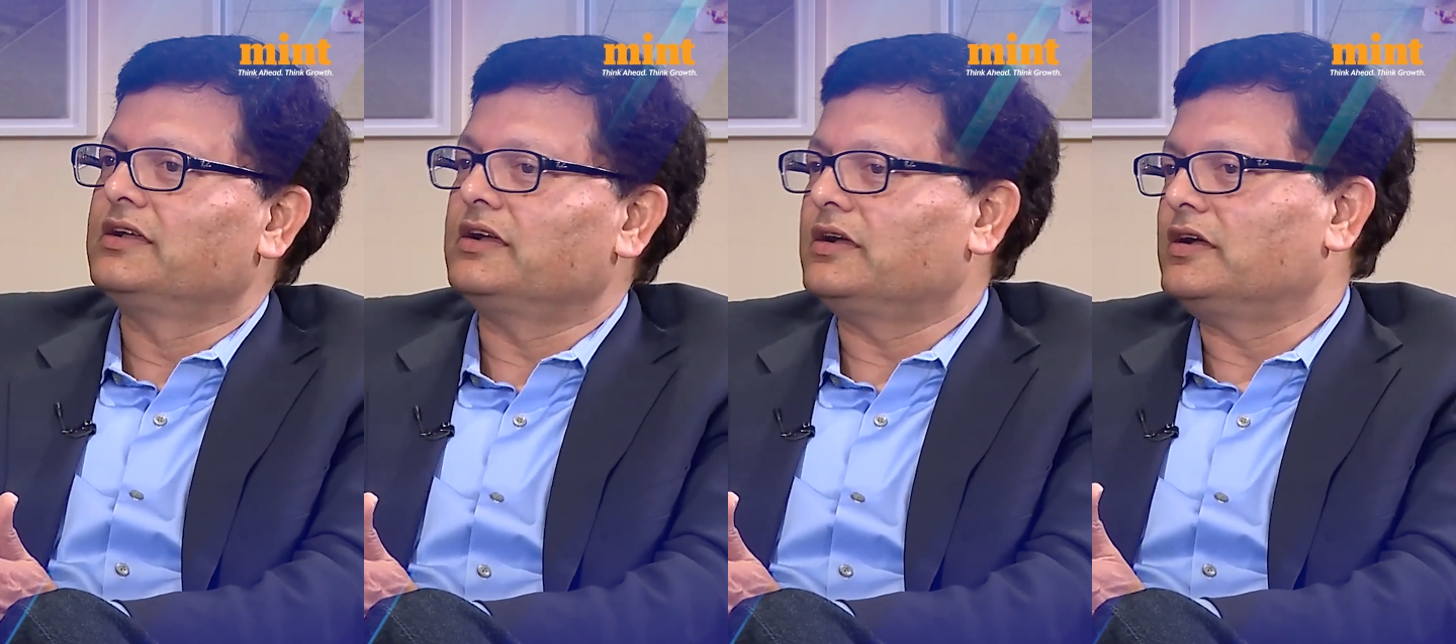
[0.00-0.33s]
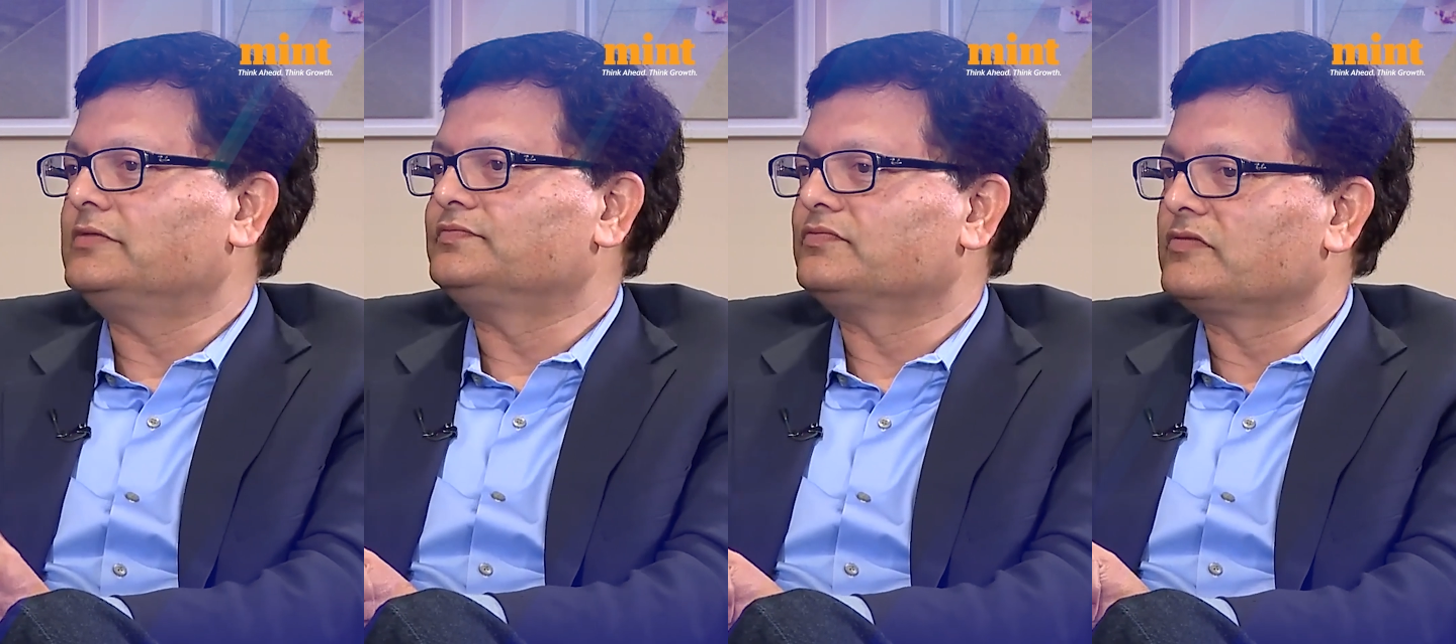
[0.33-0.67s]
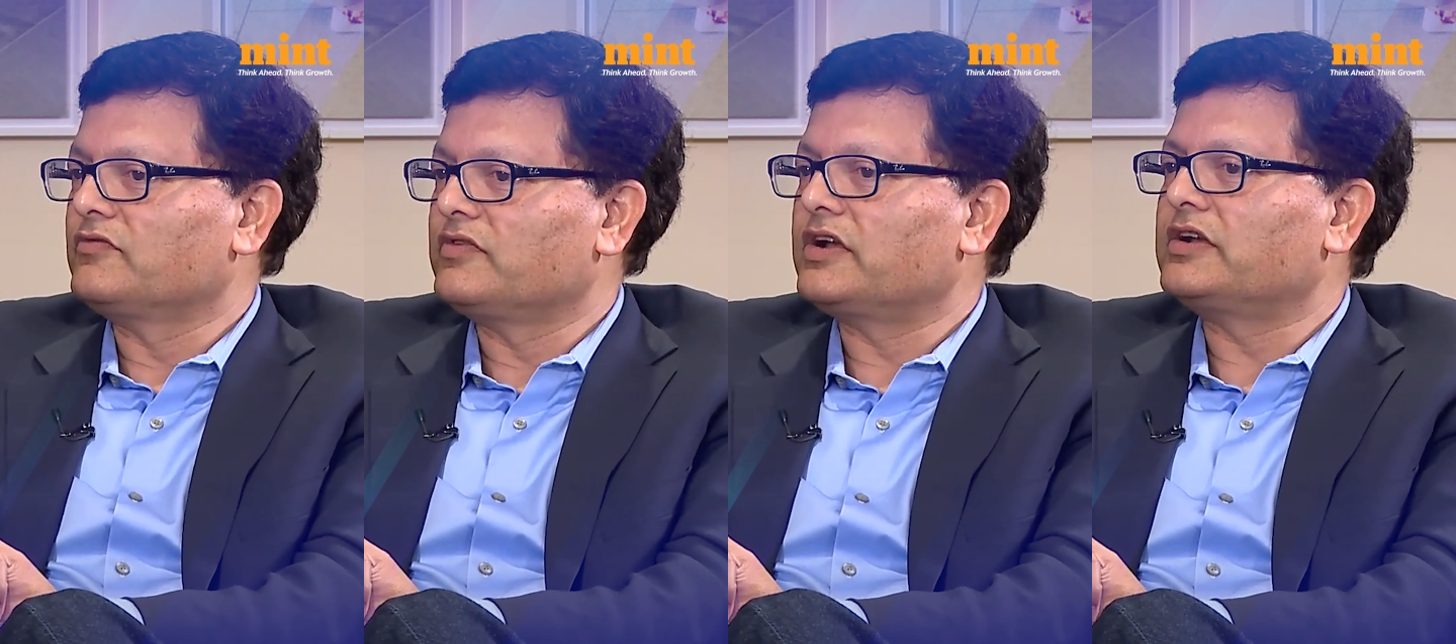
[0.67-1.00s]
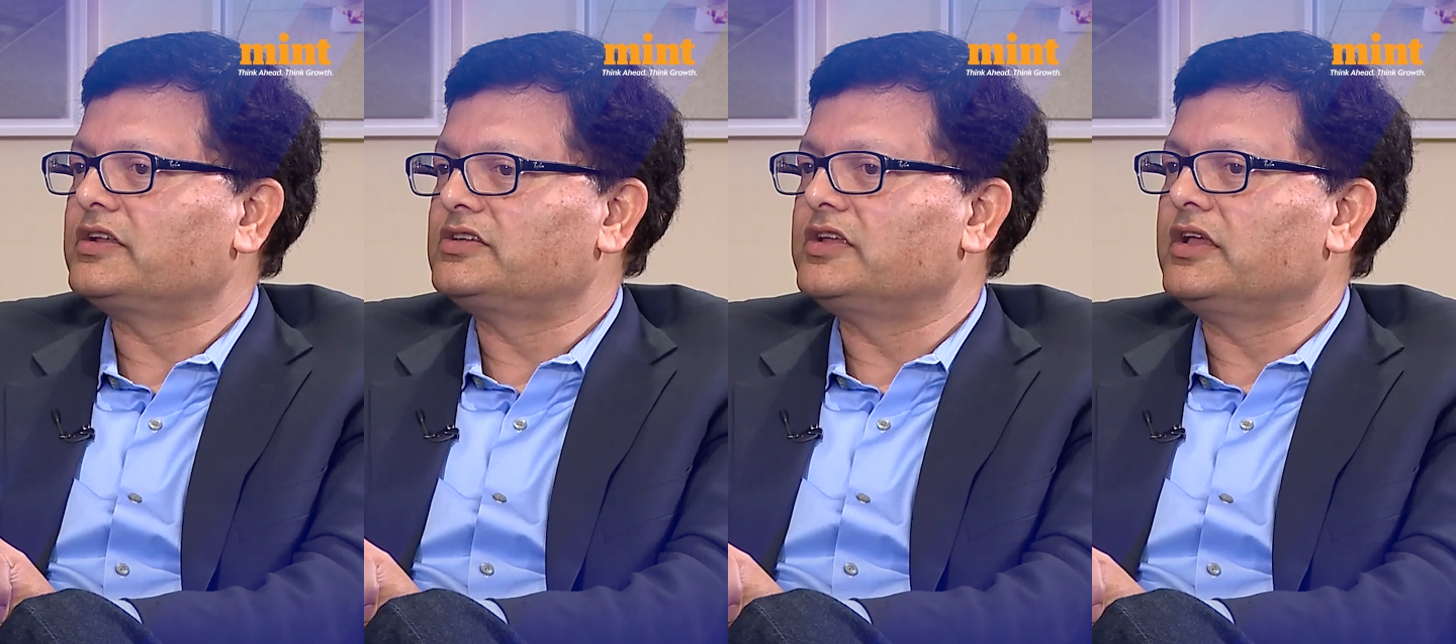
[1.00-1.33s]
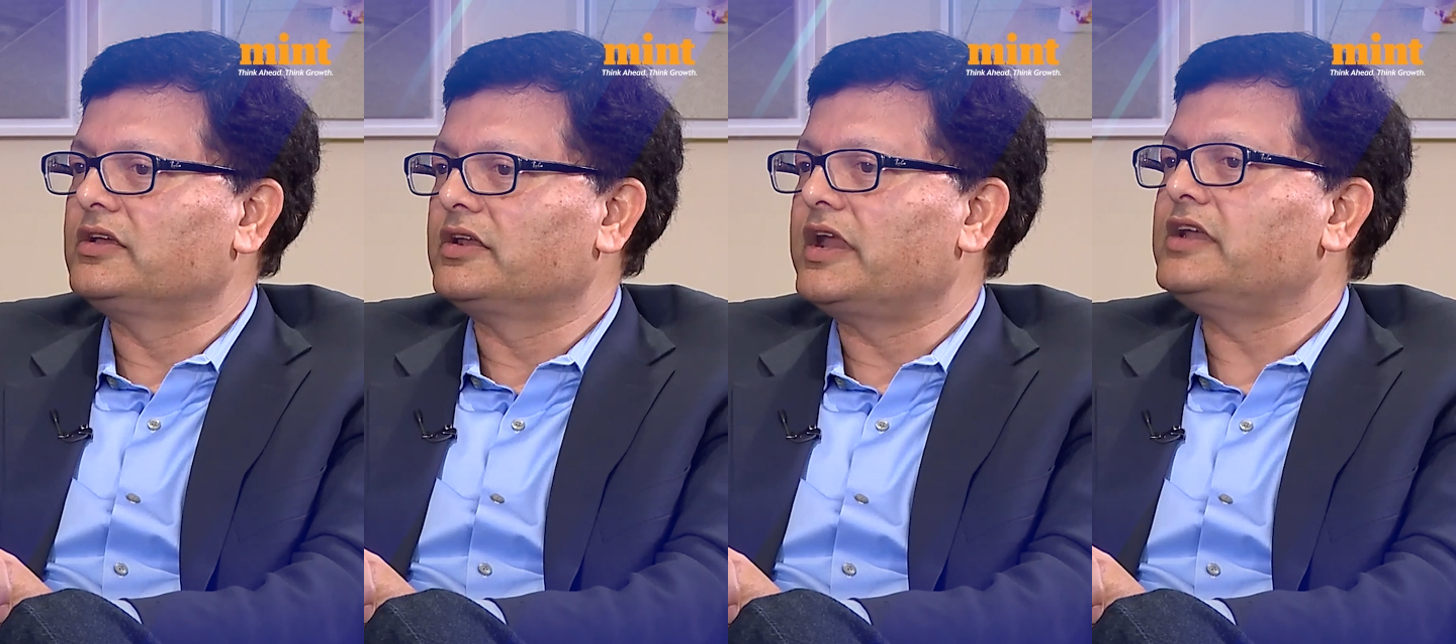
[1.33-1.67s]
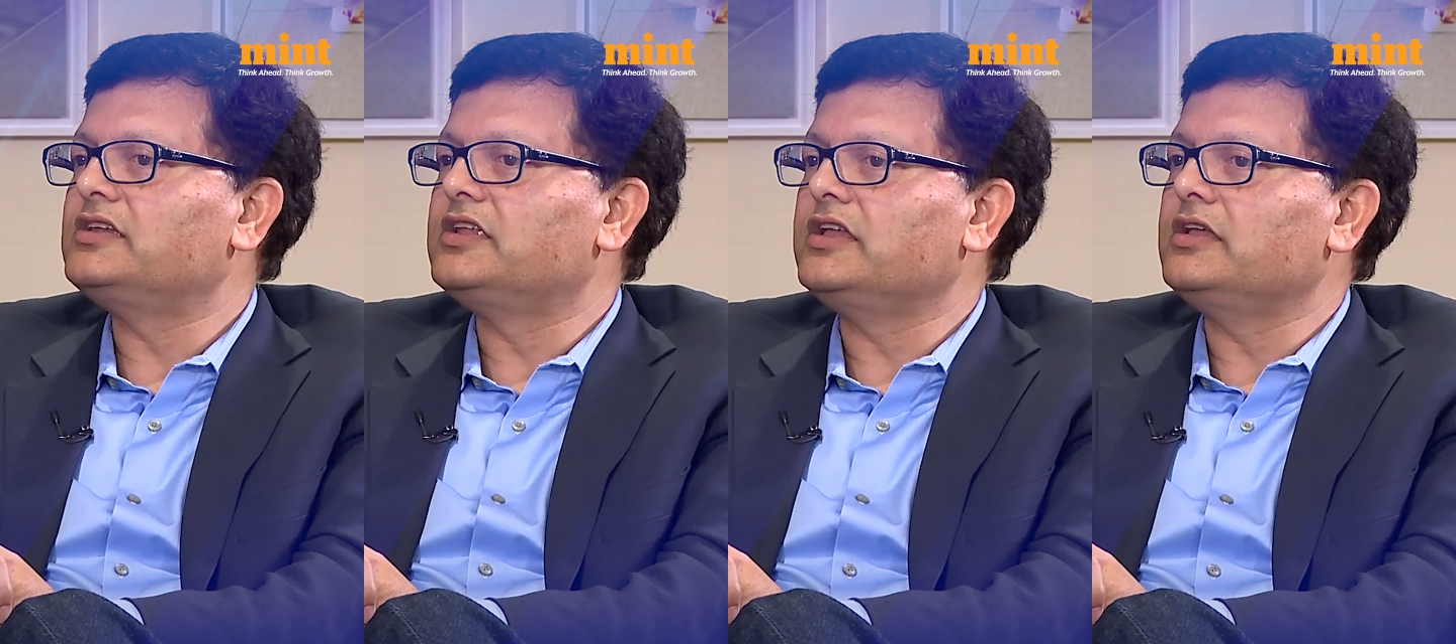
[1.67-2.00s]
Um, we are going to take a
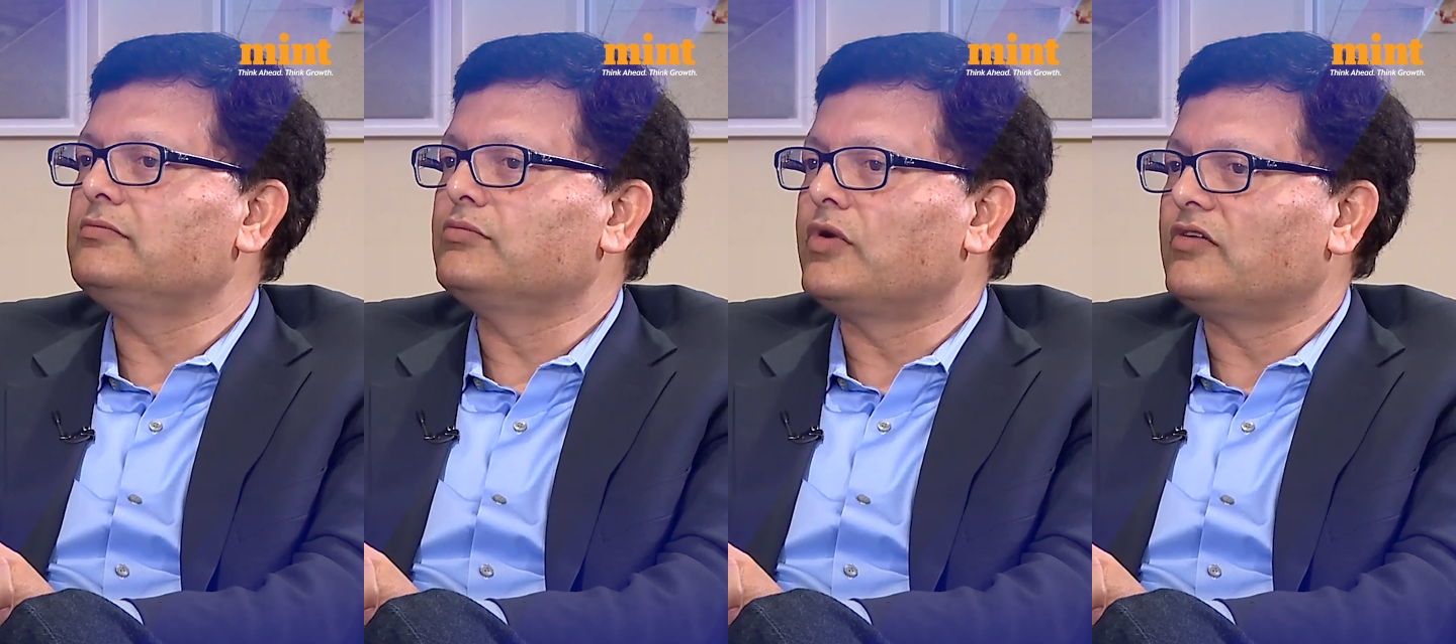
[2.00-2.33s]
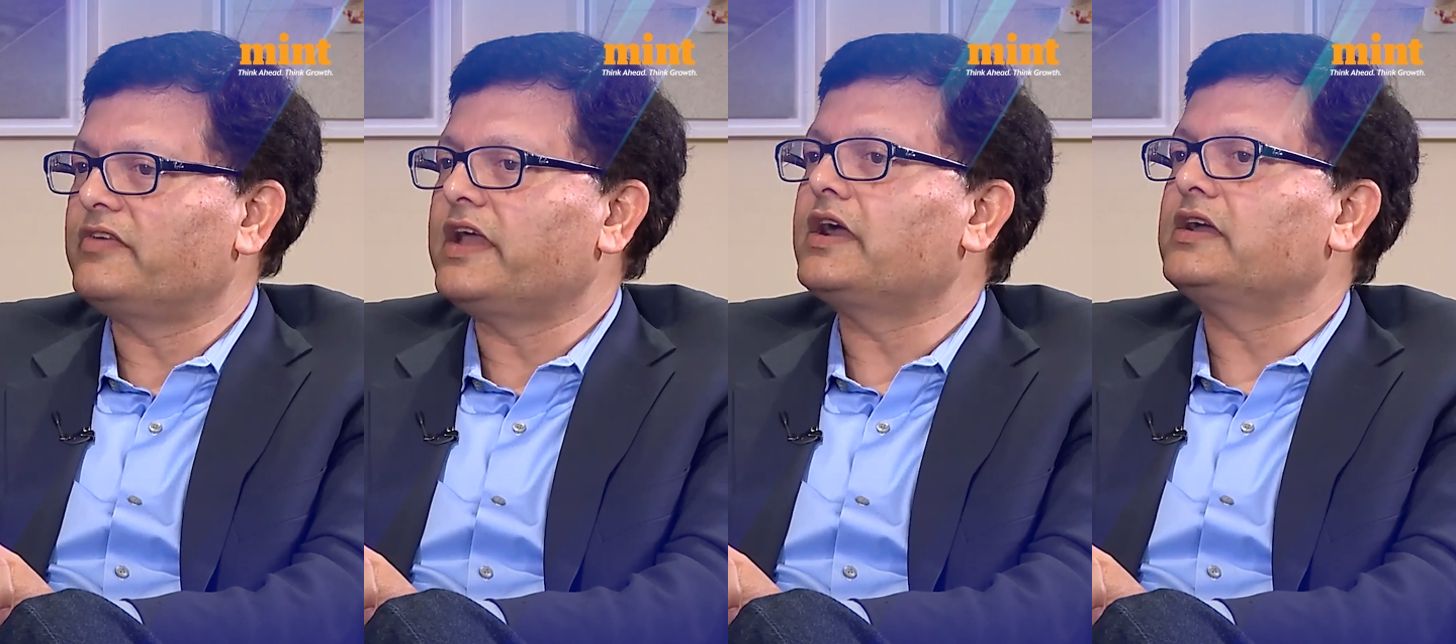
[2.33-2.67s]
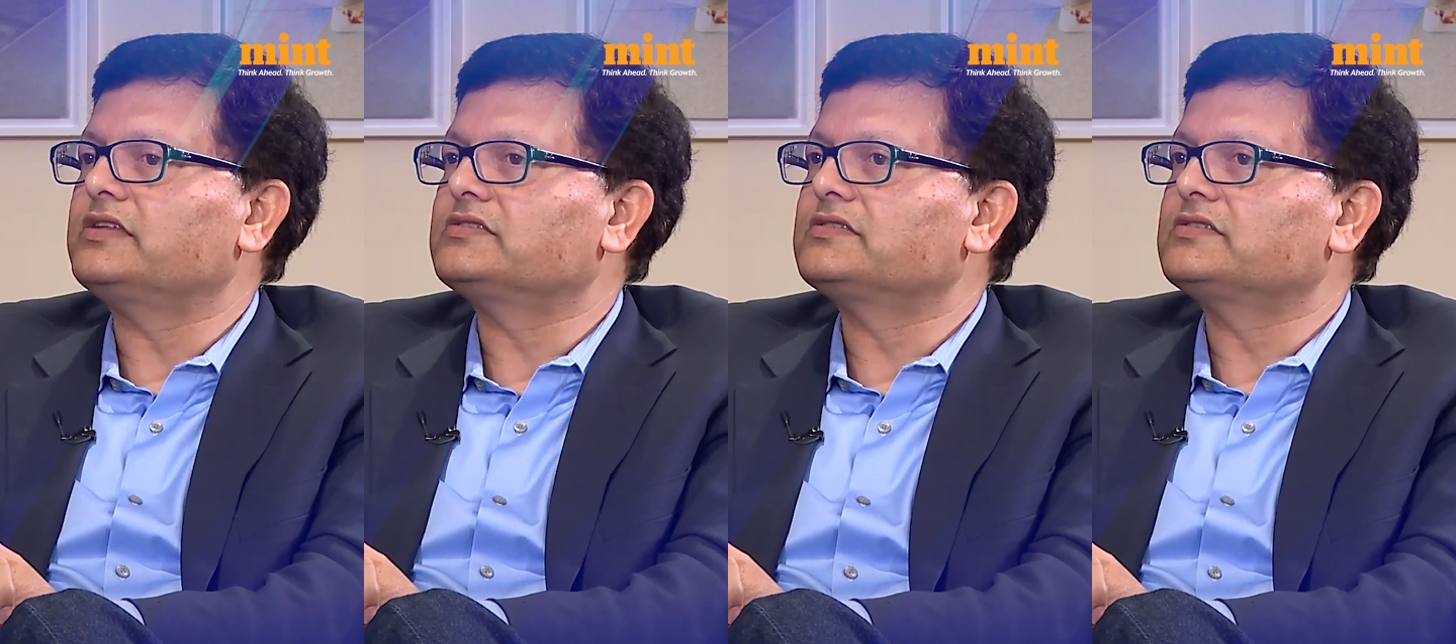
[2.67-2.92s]
great team of. So A Is. Give us an